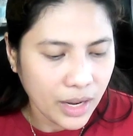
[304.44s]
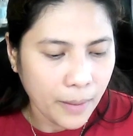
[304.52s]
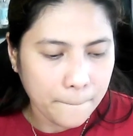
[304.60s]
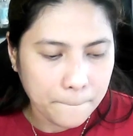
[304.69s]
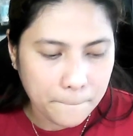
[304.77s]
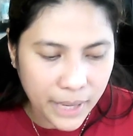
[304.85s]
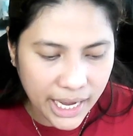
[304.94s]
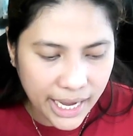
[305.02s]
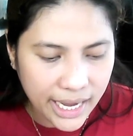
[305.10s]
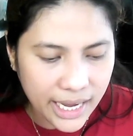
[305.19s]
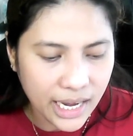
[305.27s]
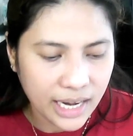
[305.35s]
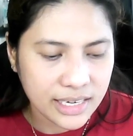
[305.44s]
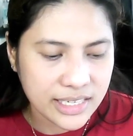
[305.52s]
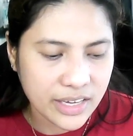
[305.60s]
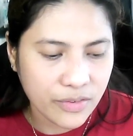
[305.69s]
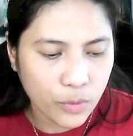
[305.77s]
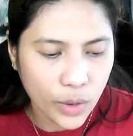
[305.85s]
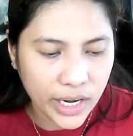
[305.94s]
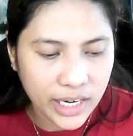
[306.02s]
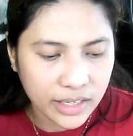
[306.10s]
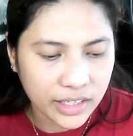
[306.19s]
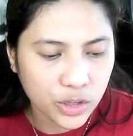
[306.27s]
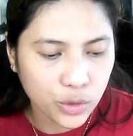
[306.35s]
May, I received
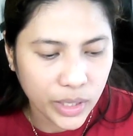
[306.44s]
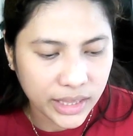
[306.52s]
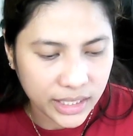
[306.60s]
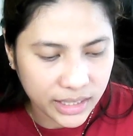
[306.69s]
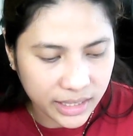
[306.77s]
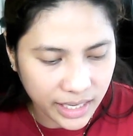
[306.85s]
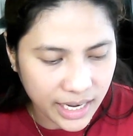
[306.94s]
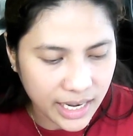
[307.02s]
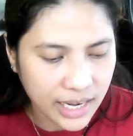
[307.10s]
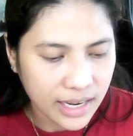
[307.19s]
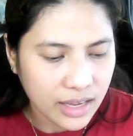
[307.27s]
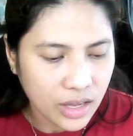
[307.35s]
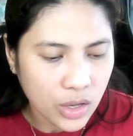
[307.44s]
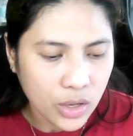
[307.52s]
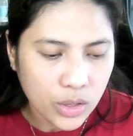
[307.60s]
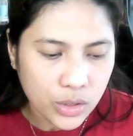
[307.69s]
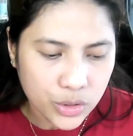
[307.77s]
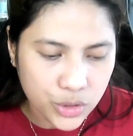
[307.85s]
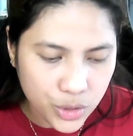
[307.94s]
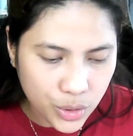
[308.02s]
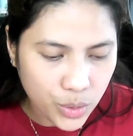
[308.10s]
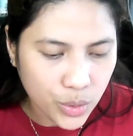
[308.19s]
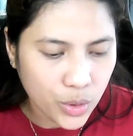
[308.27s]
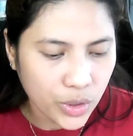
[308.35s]
123.
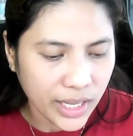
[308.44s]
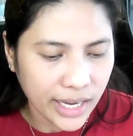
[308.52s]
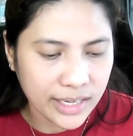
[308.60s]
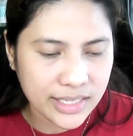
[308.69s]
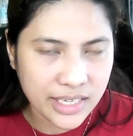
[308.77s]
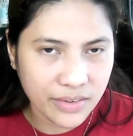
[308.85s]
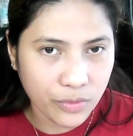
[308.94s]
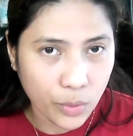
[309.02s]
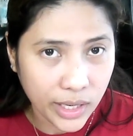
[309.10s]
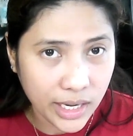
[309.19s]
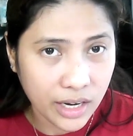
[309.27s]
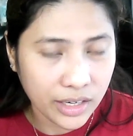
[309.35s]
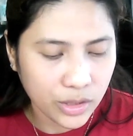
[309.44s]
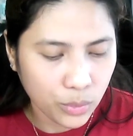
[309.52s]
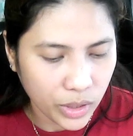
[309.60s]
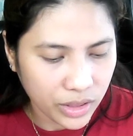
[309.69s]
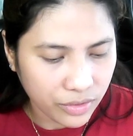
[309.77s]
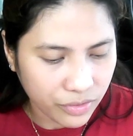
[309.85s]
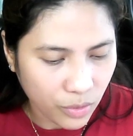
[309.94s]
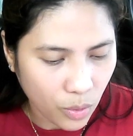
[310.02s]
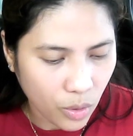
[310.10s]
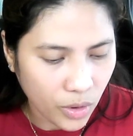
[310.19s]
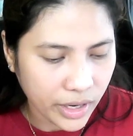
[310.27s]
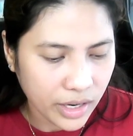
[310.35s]
June, I received
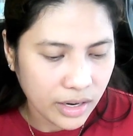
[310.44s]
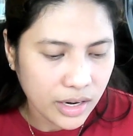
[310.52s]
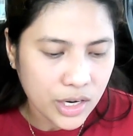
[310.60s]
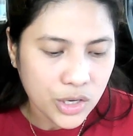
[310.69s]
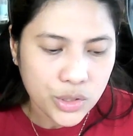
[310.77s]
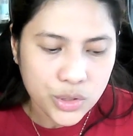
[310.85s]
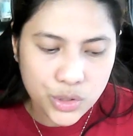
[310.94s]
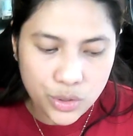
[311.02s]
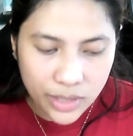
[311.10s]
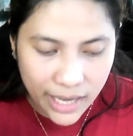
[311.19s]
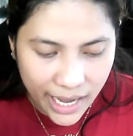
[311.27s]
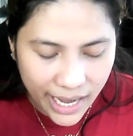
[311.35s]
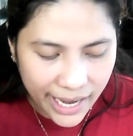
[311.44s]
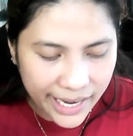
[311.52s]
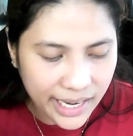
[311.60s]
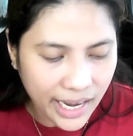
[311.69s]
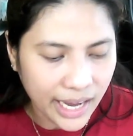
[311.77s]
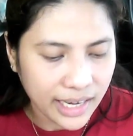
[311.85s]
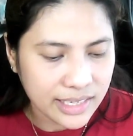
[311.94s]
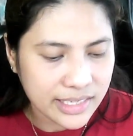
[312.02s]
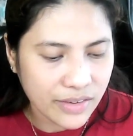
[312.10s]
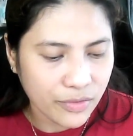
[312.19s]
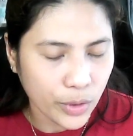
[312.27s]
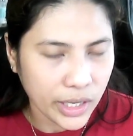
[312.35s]
124. July, I
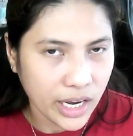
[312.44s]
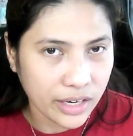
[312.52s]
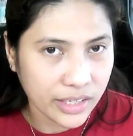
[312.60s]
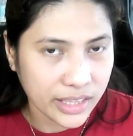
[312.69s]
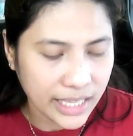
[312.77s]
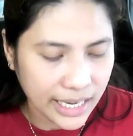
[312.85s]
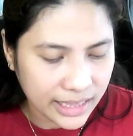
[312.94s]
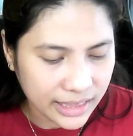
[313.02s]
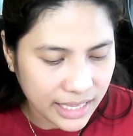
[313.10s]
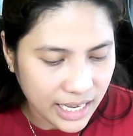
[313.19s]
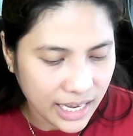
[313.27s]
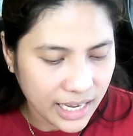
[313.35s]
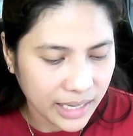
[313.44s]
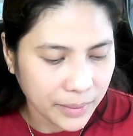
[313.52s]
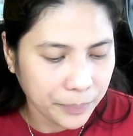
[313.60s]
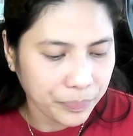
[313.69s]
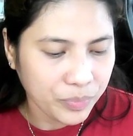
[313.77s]
received 119.